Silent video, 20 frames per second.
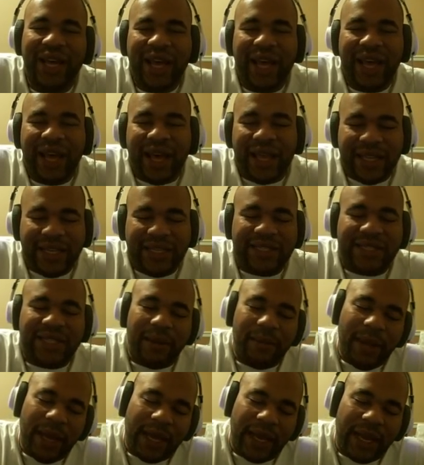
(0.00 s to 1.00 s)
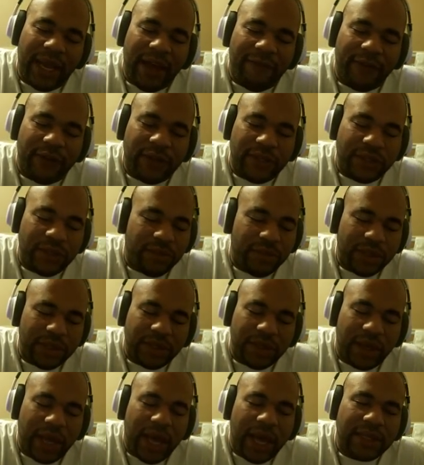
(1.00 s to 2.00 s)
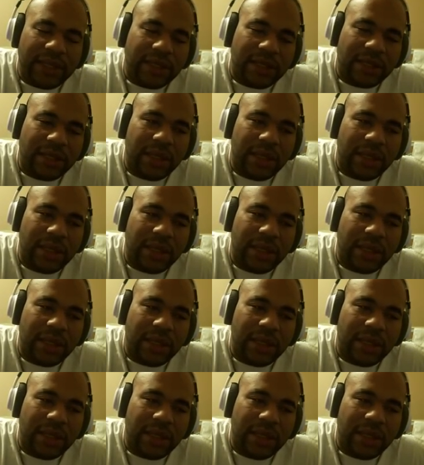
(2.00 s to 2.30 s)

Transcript: At least they make an effort to. Blizzard hasn't.